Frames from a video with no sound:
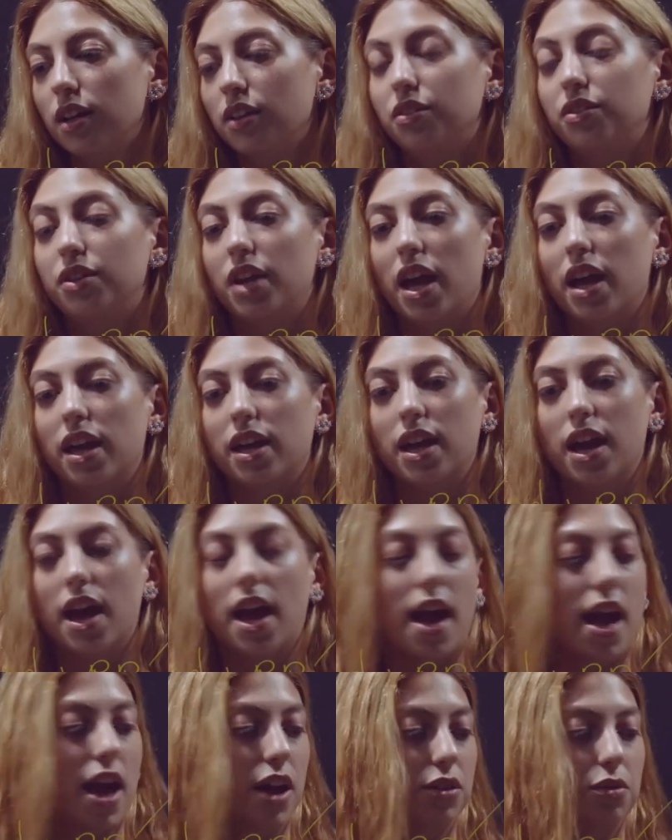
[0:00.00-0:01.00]
they
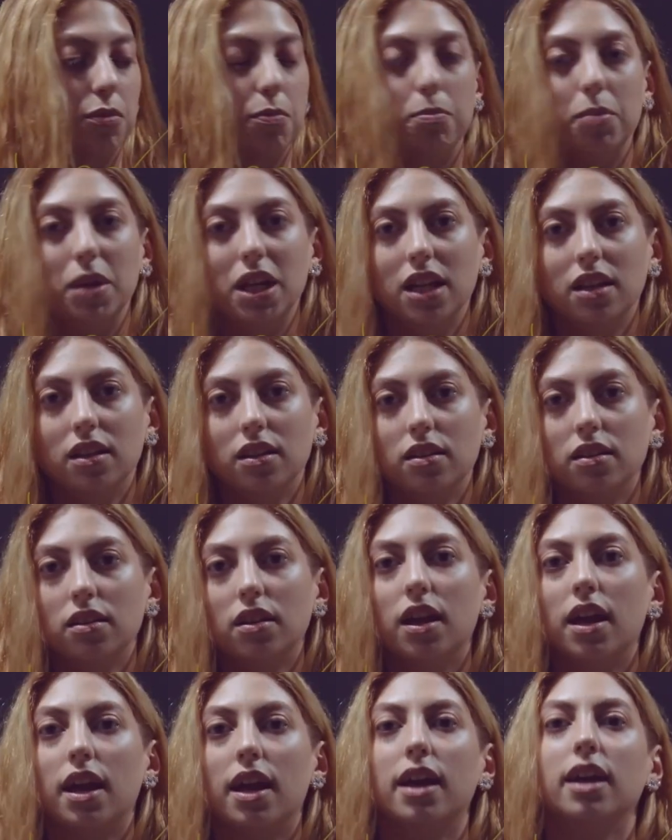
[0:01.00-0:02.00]
had been,
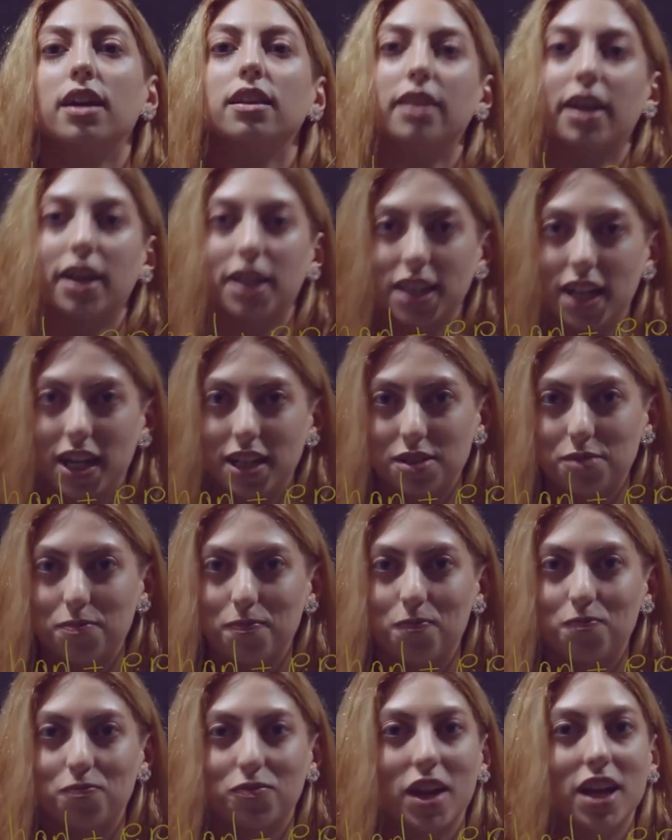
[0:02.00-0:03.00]
and like that.
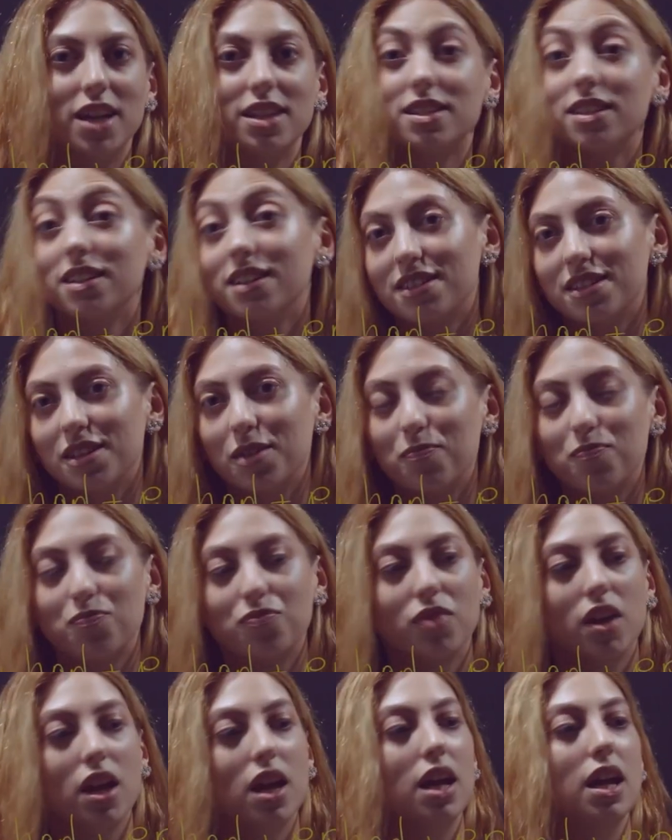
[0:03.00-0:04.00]
It's easy.
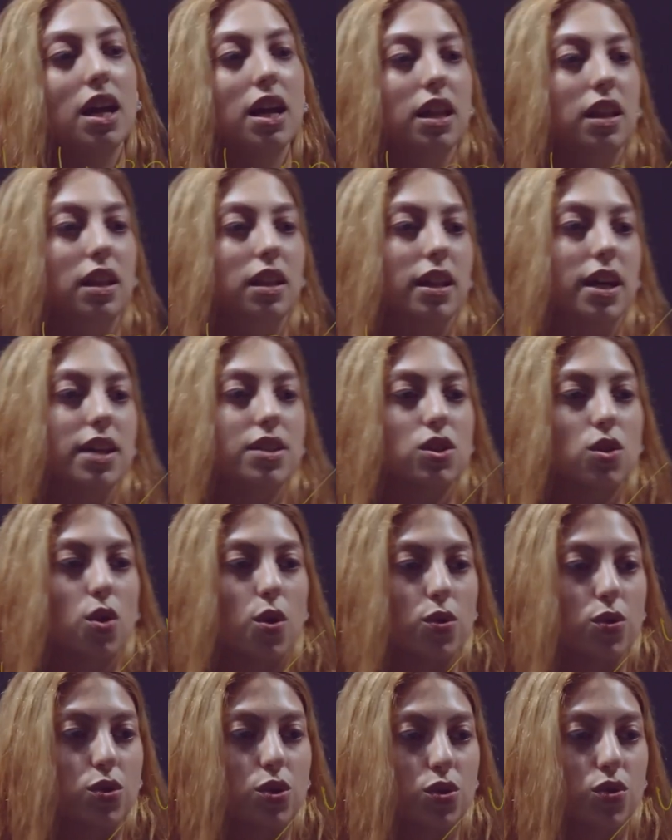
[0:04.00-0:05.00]
Let's
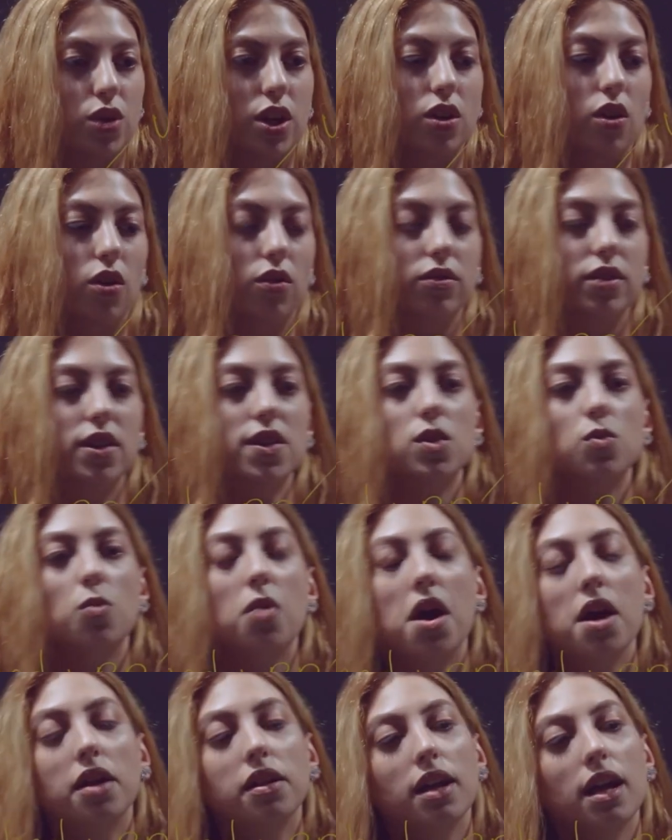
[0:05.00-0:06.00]
concentrate on this
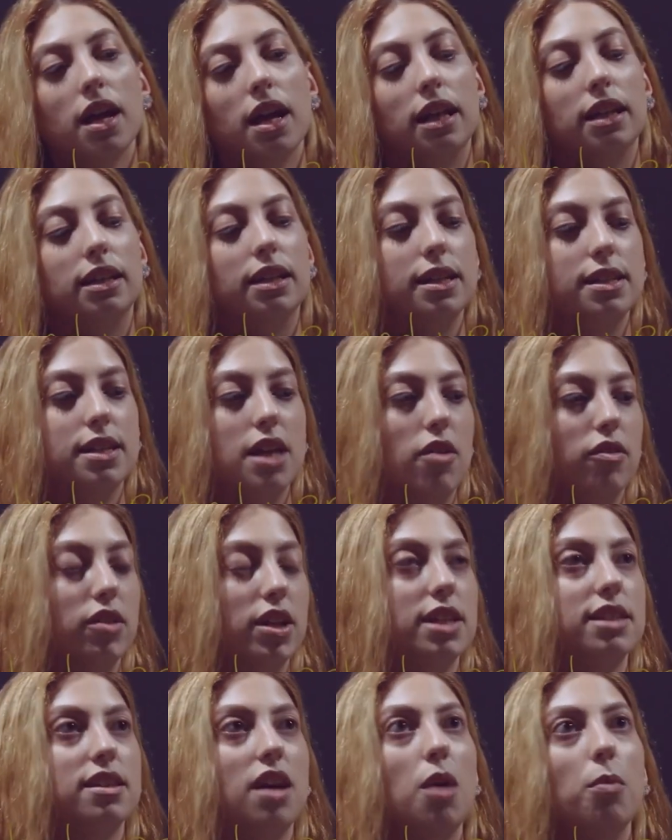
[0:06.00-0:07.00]
one. Let's have an
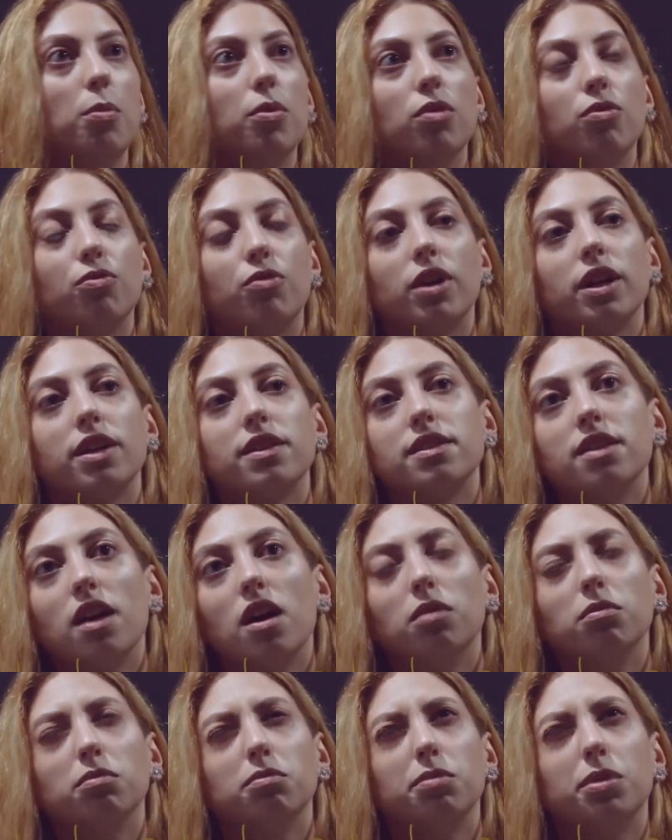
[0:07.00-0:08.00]
example. For
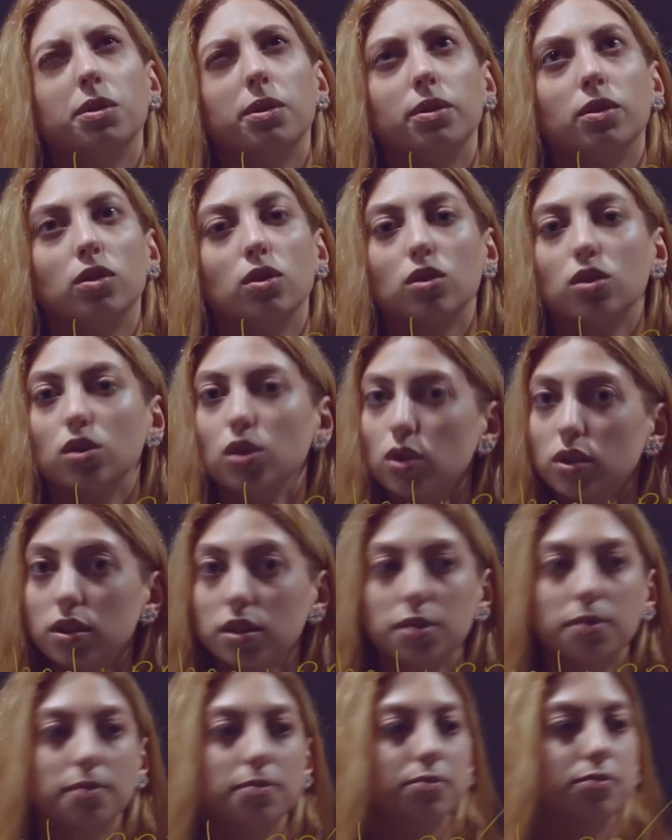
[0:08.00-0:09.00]
example,
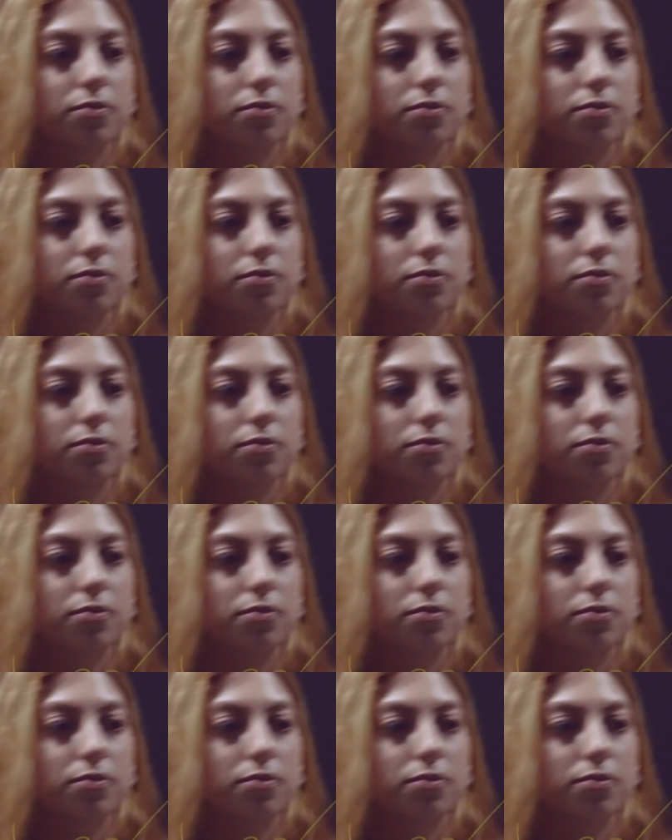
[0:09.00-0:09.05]
cook.